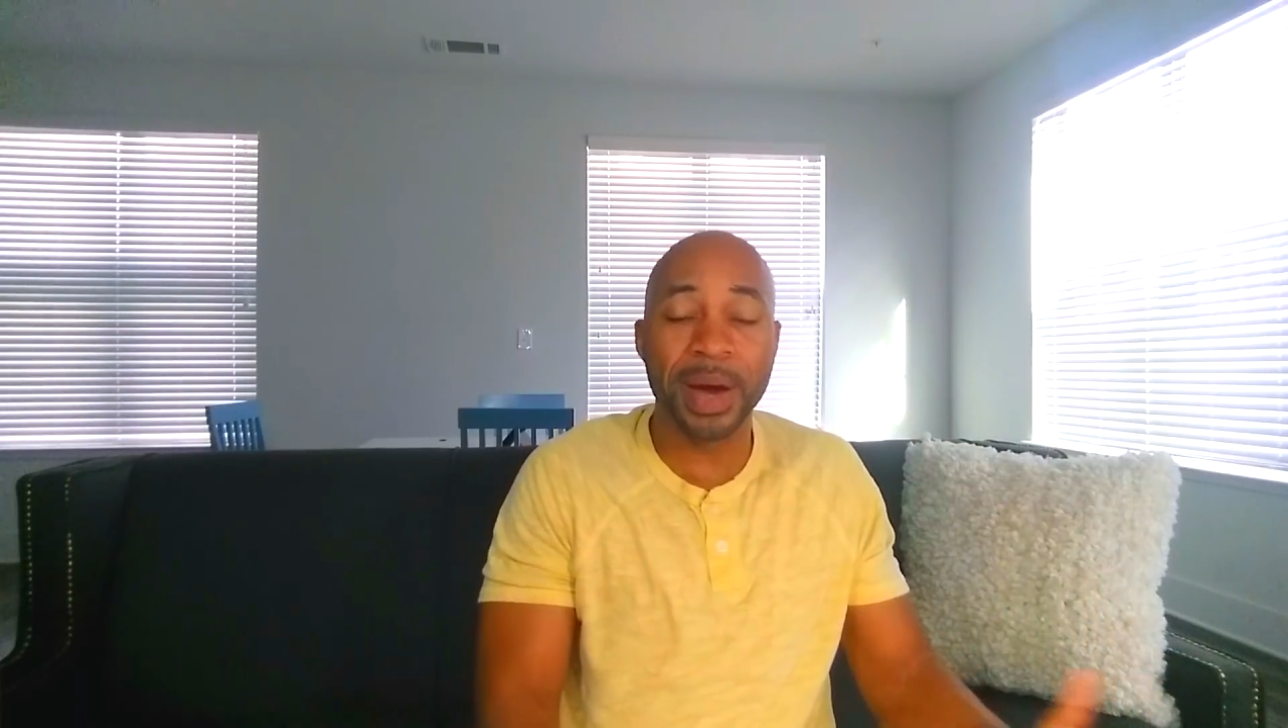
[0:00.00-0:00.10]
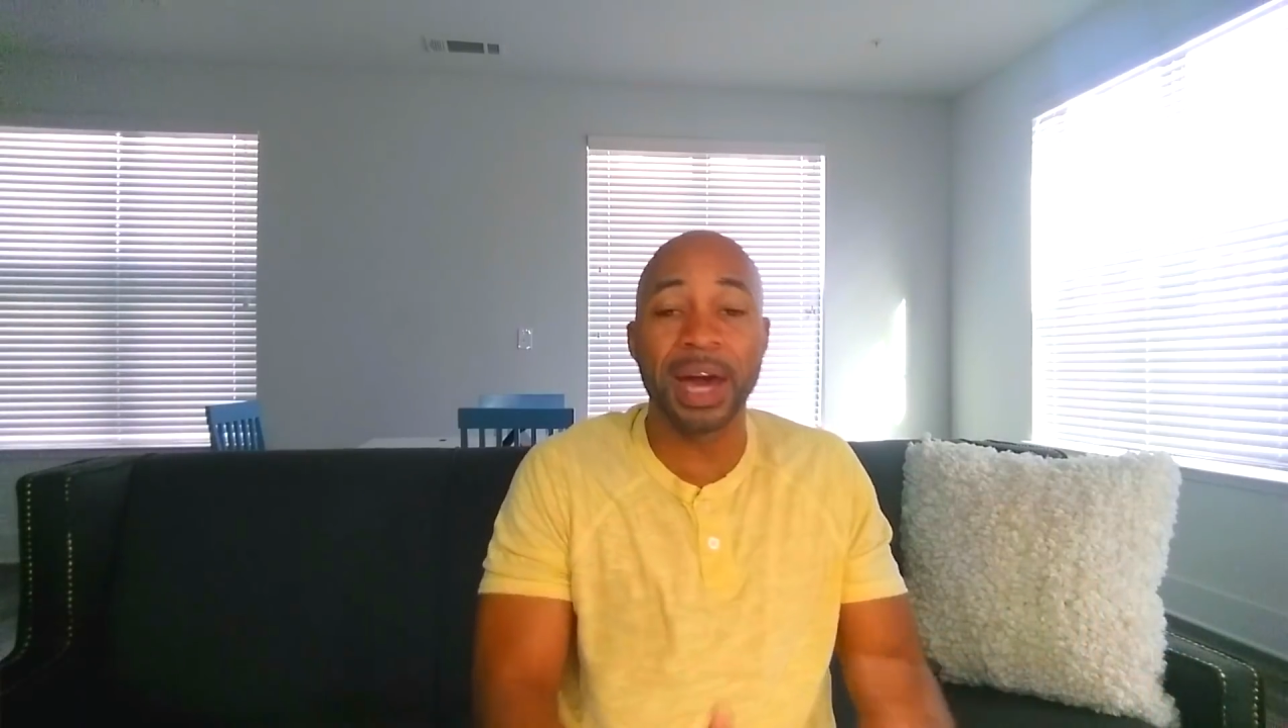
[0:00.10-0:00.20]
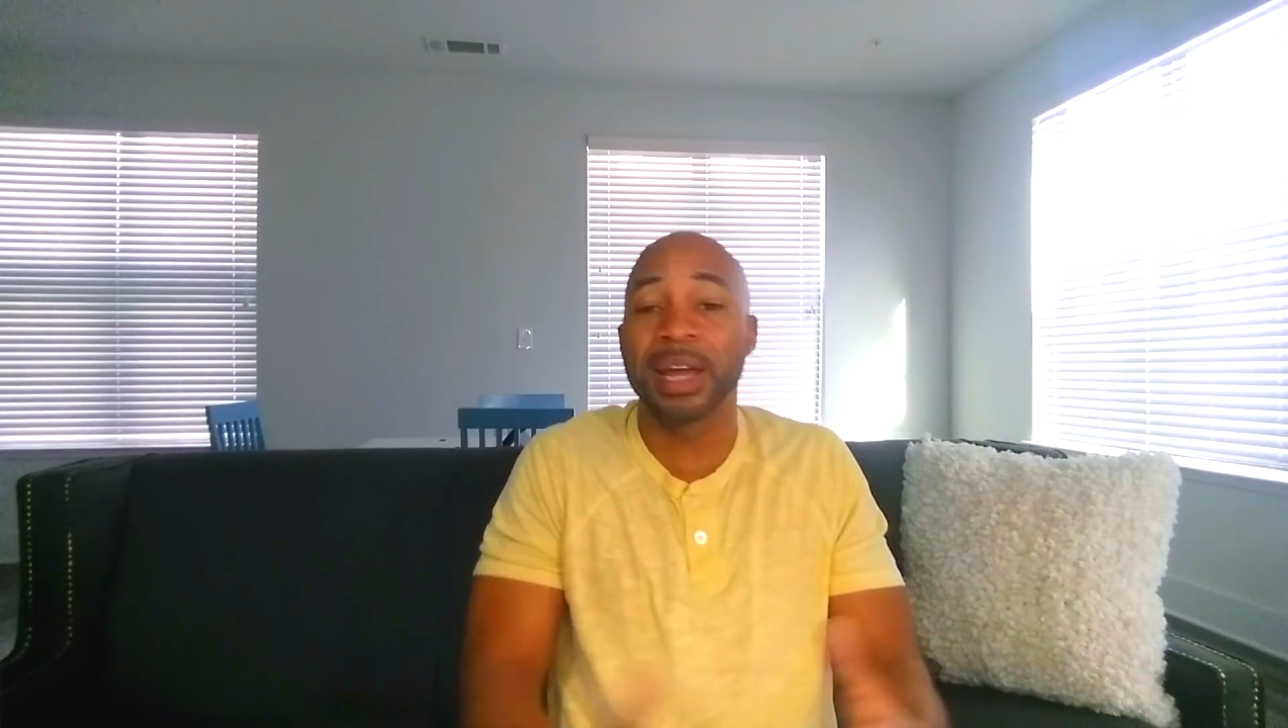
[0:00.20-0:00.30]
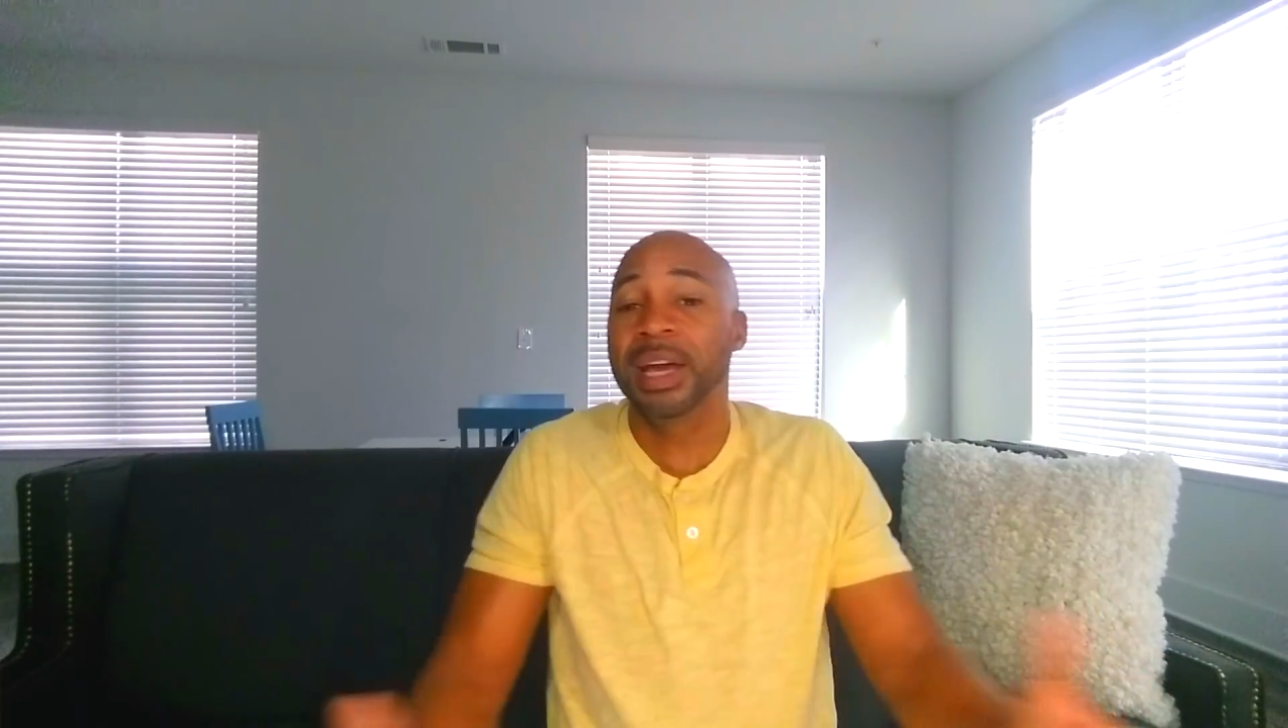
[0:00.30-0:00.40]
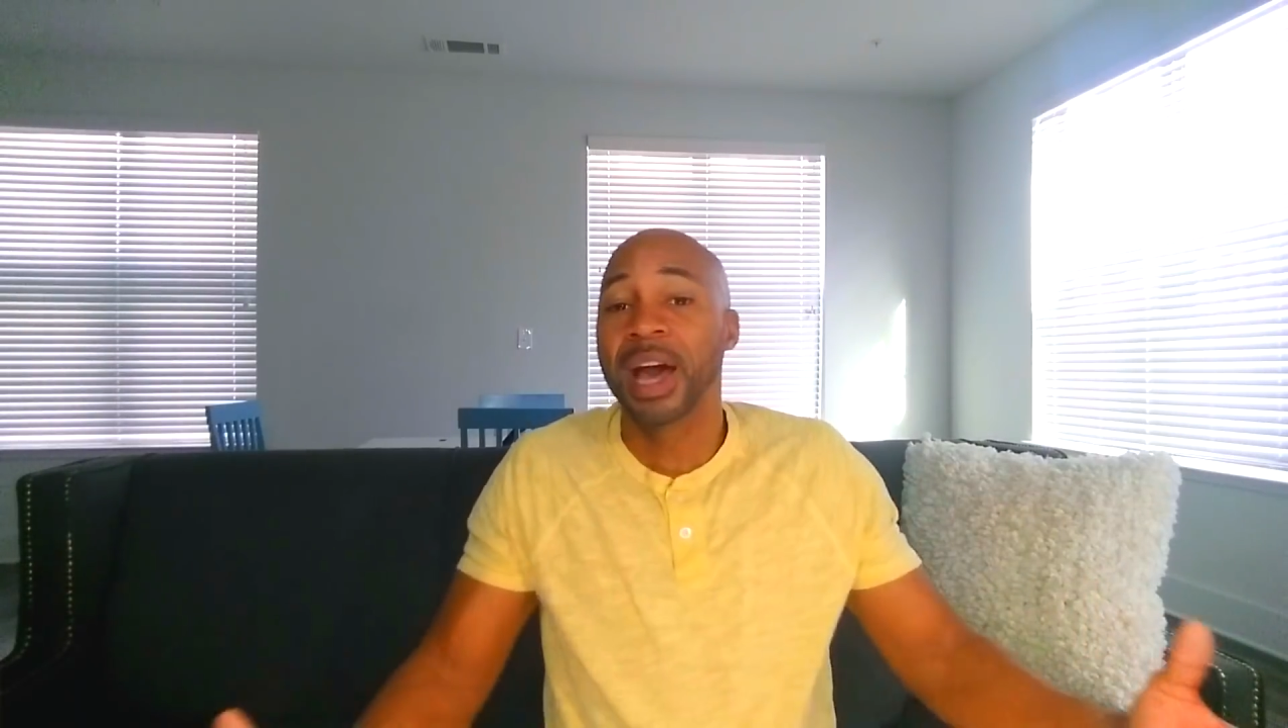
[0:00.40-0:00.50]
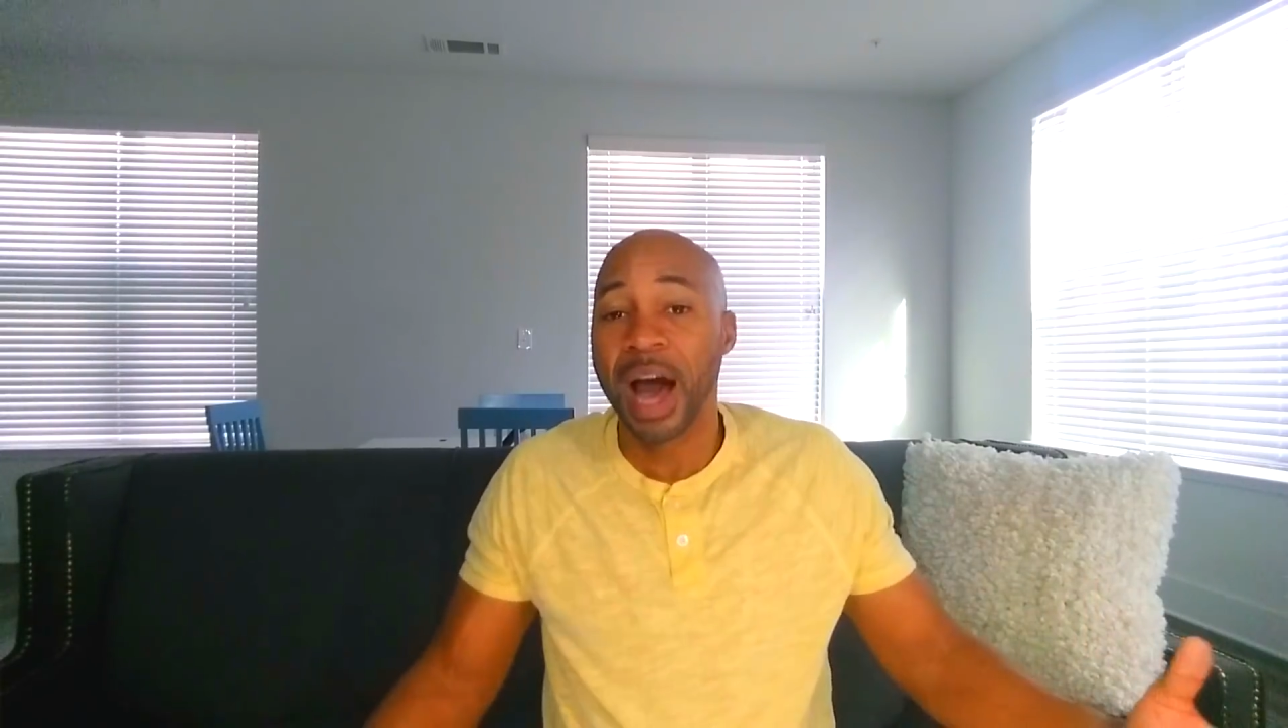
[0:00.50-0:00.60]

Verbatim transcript: petty,